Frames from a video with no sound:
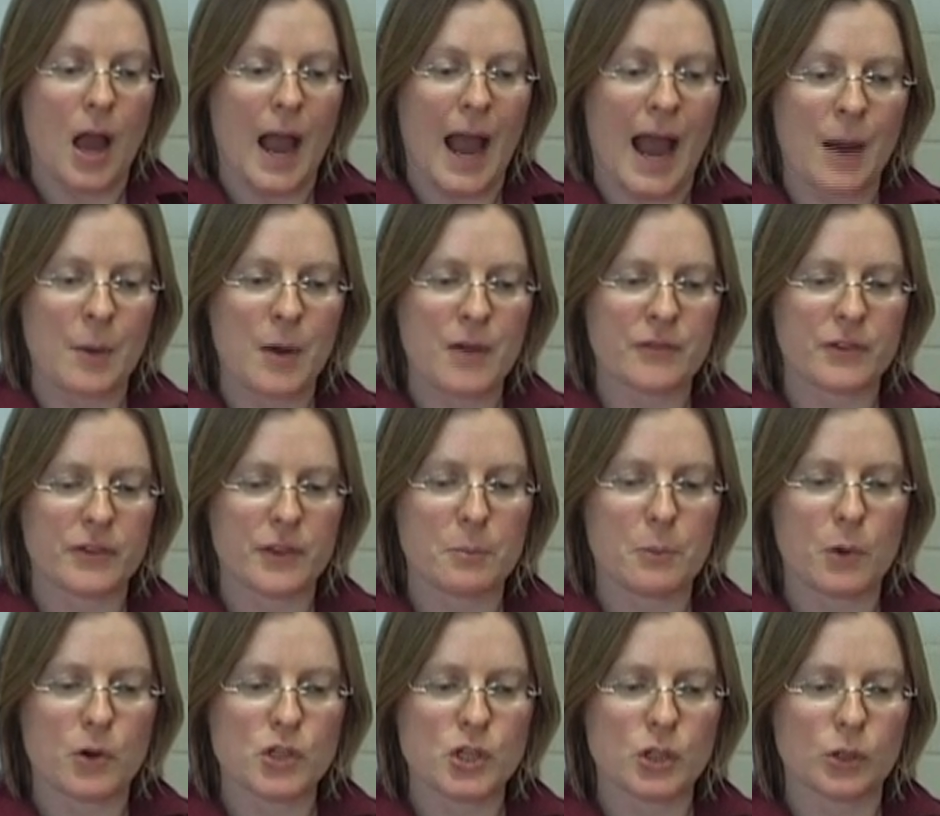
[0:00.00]
However, the
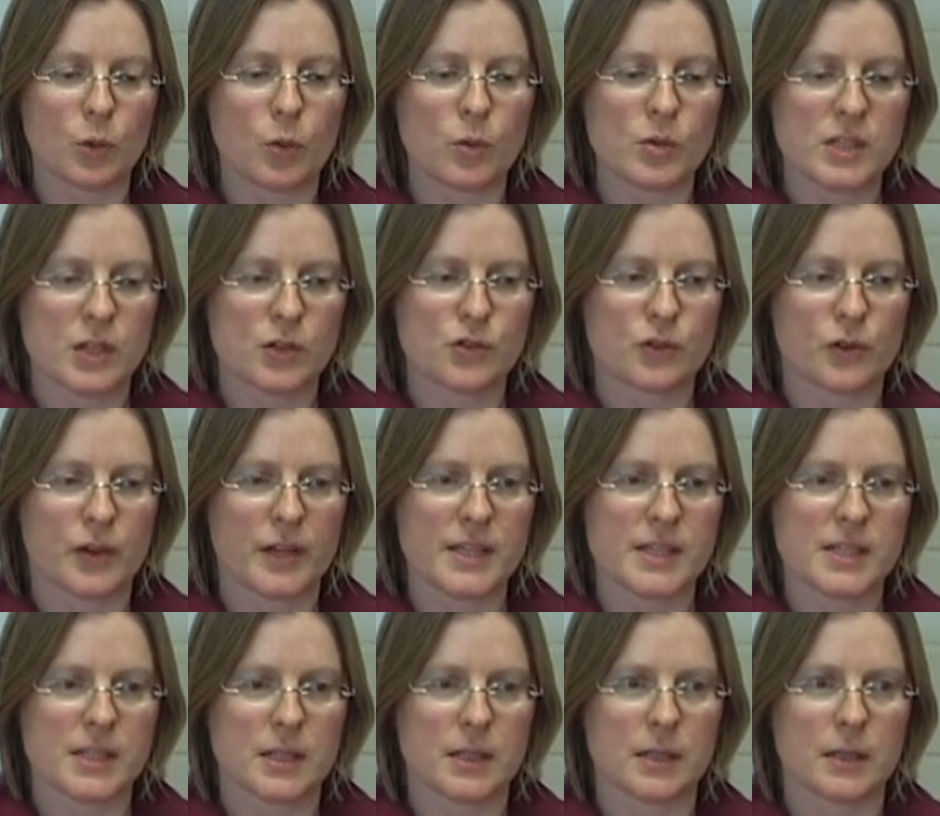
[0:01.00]
module also
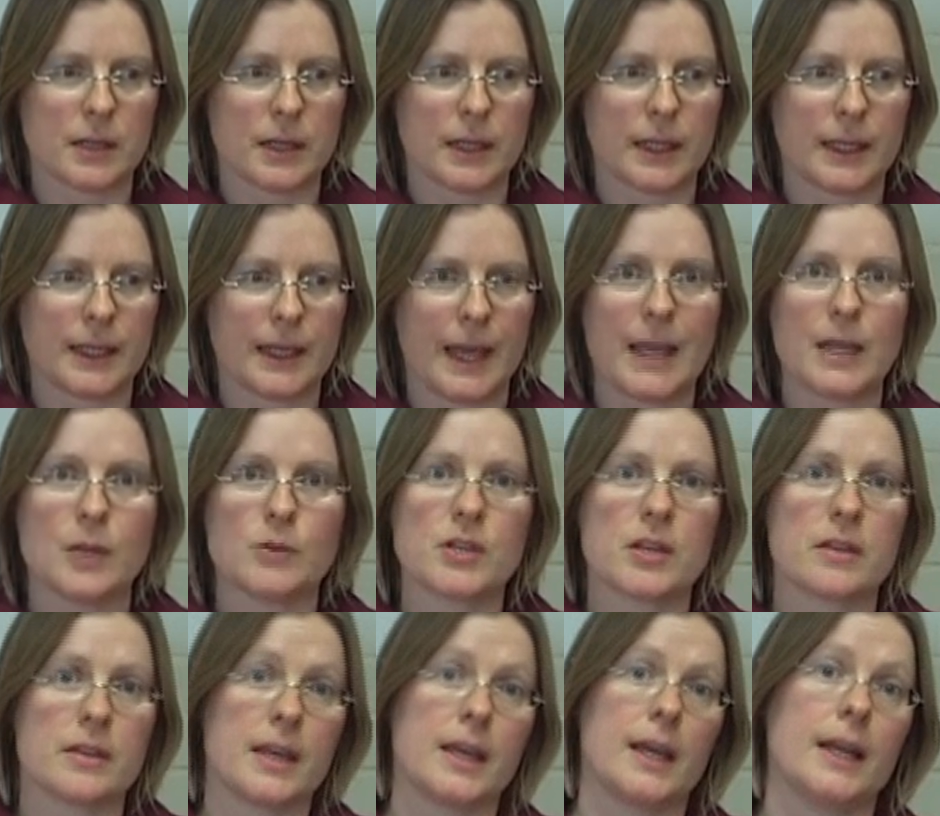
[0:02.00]
tries to get you
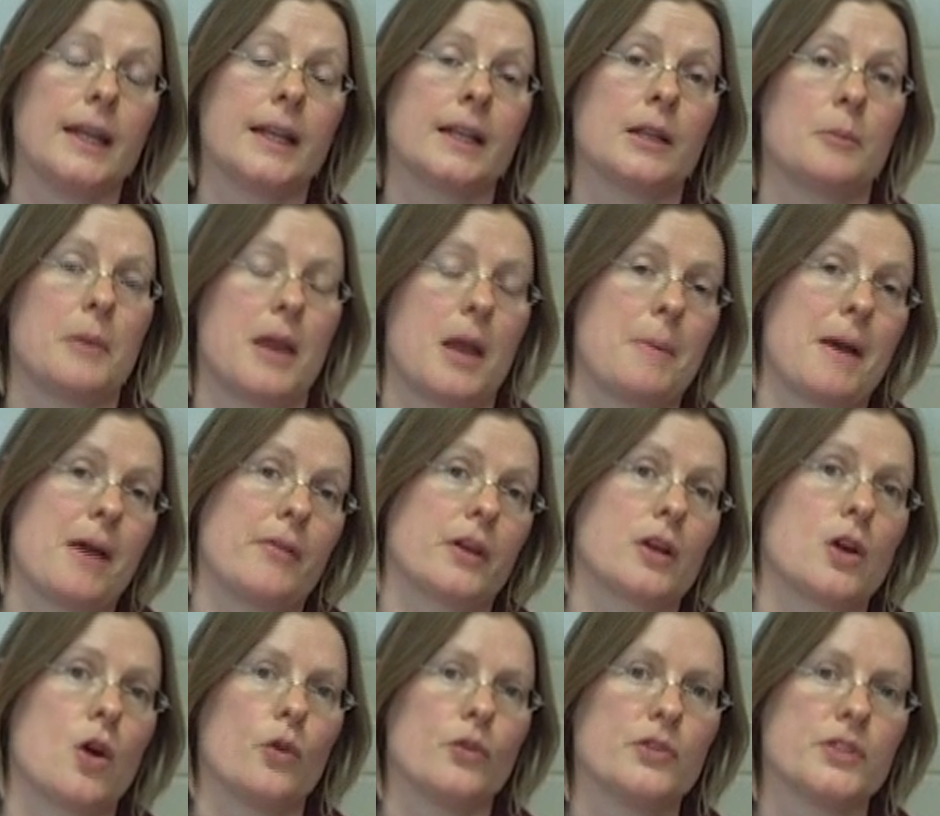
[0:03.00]
to think a little bit about the
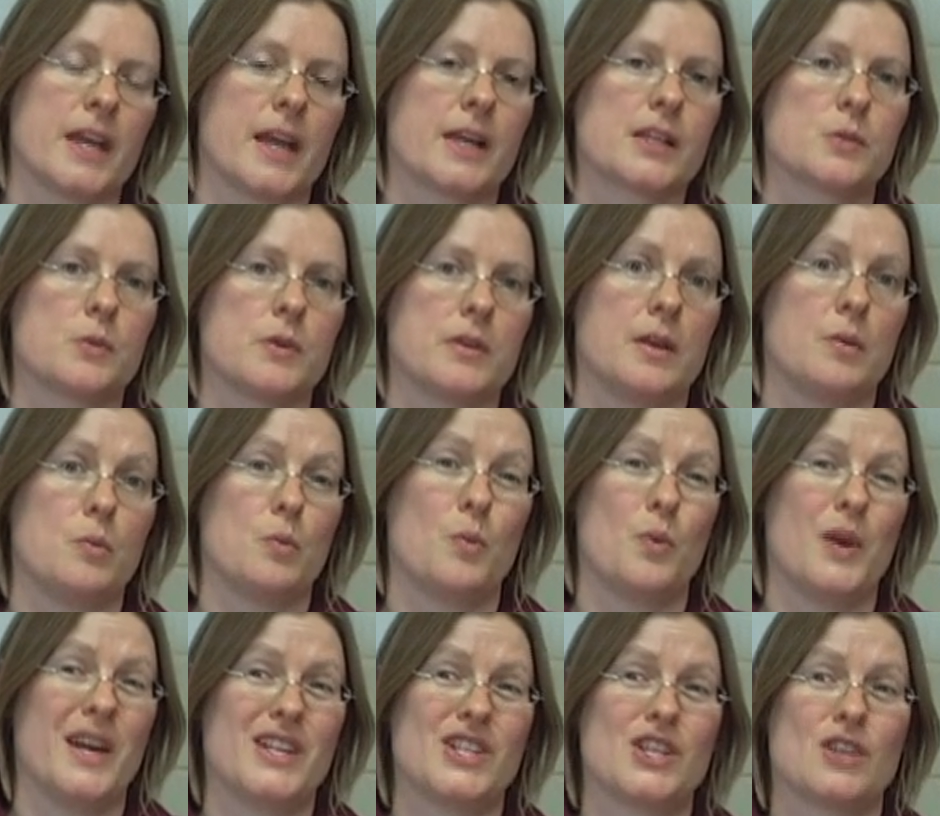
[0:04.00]
context within
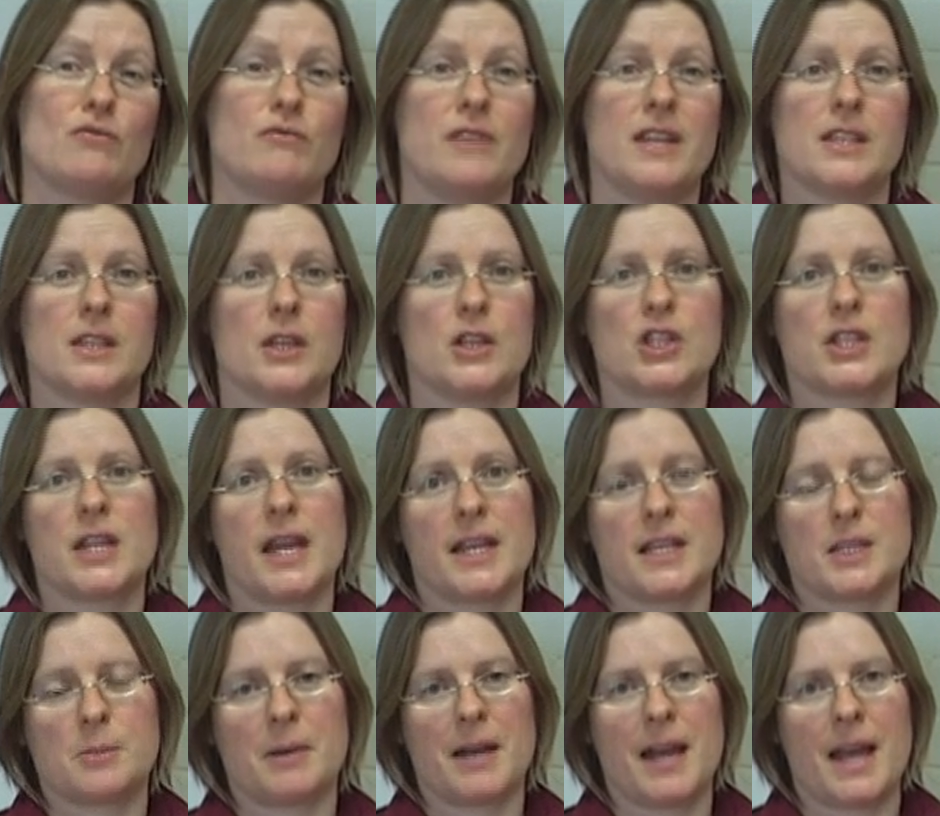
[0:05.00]
which research
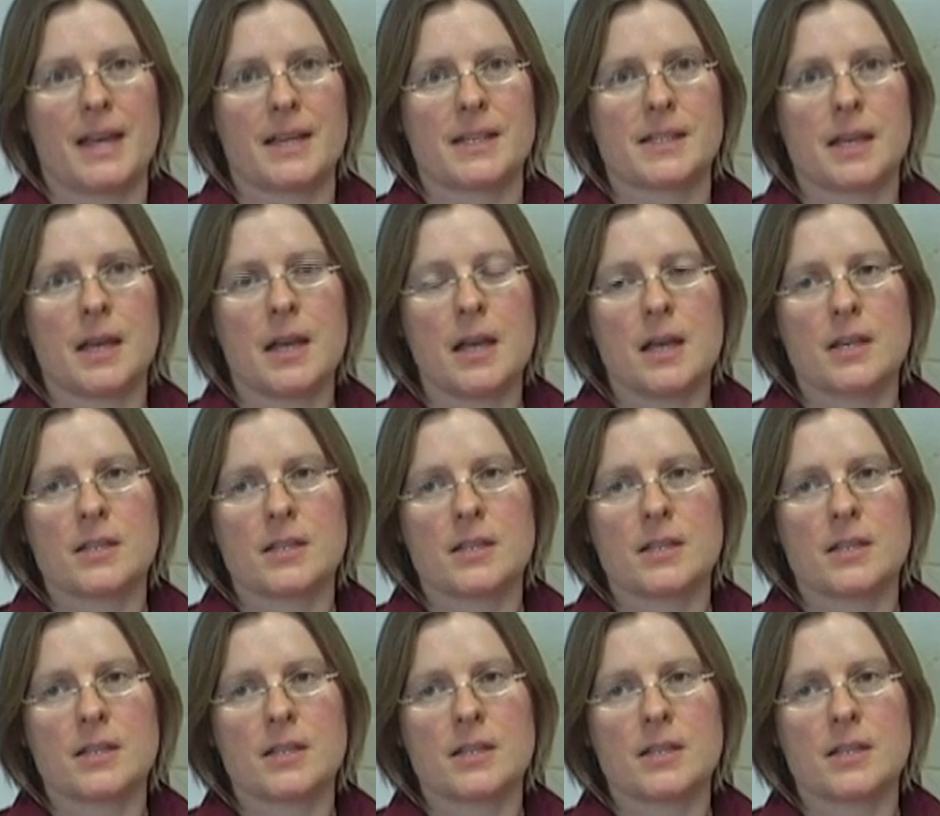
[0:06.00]
takes place.